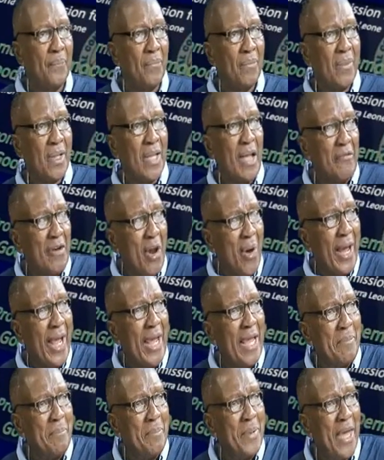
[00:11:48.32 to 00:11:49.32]
Now for the
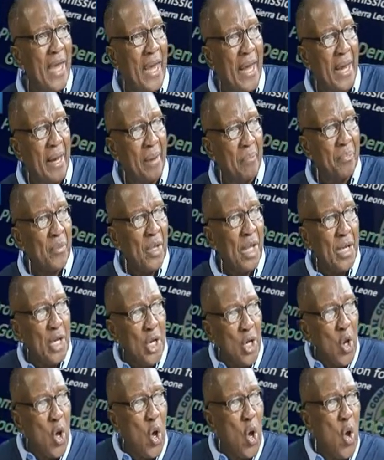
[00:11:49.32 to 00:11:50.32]
EPA, you
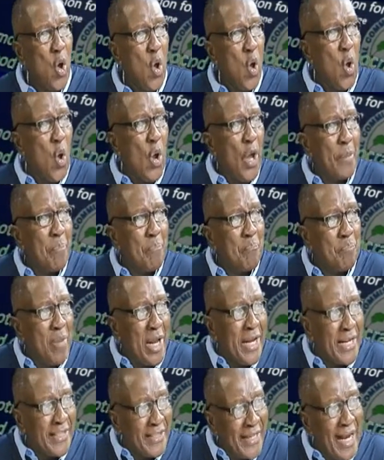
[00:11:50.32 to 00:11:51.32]
know, then
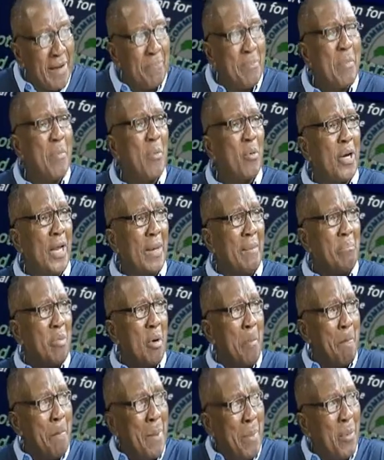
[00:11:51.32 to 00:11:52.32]
they tell people them,
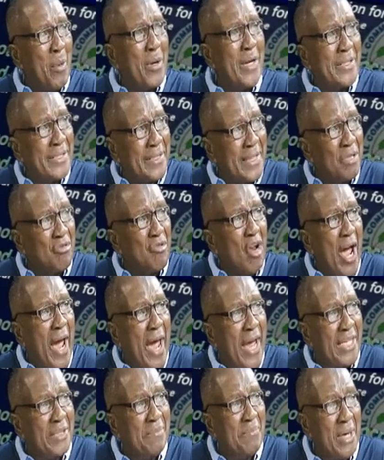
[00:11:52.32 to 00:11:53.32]
but people are still
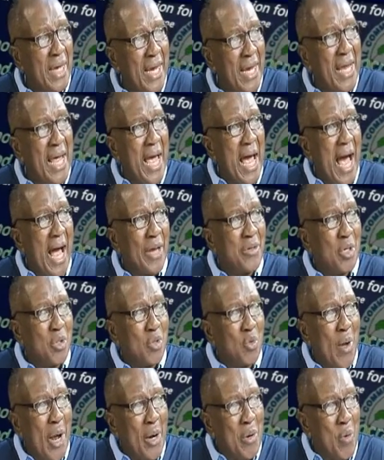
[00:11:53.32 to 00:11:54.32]
trying to me. I just
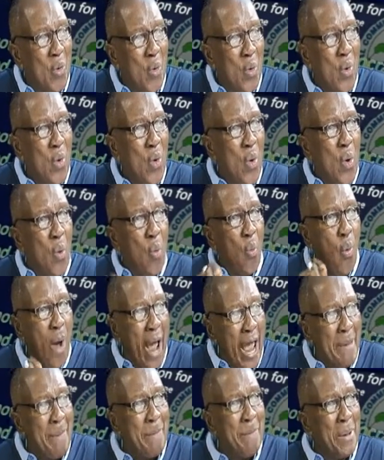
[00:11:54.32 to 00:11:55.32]
want to know
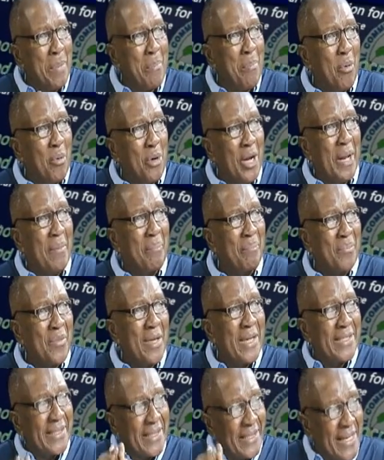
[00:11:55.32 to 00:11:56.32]
why people them
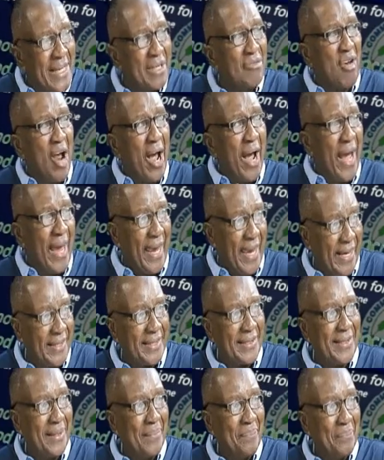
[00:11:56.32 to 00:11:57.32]
still trying to
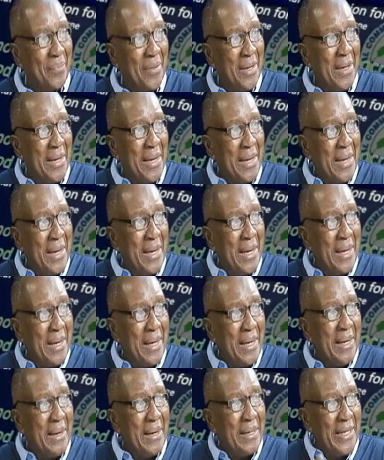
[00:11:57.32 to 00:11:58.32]

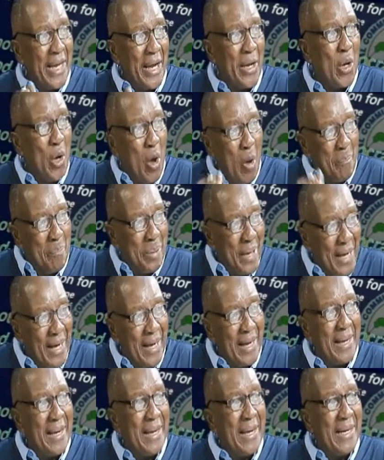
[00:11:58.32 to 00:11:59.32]
then they go
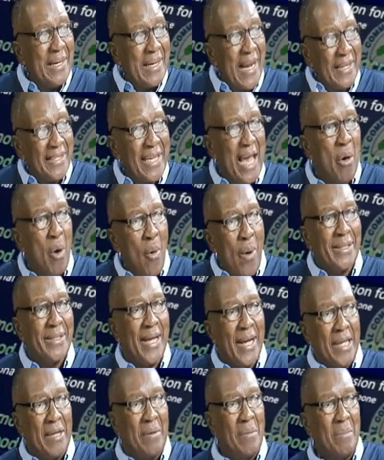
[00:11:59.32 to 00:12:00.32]
build Nassau water
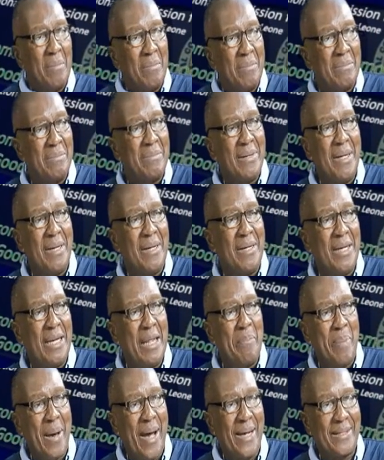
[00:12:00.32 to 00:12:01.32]
they
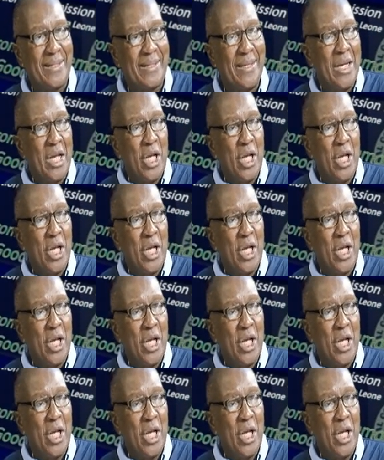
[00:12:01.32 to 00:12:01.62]
pass.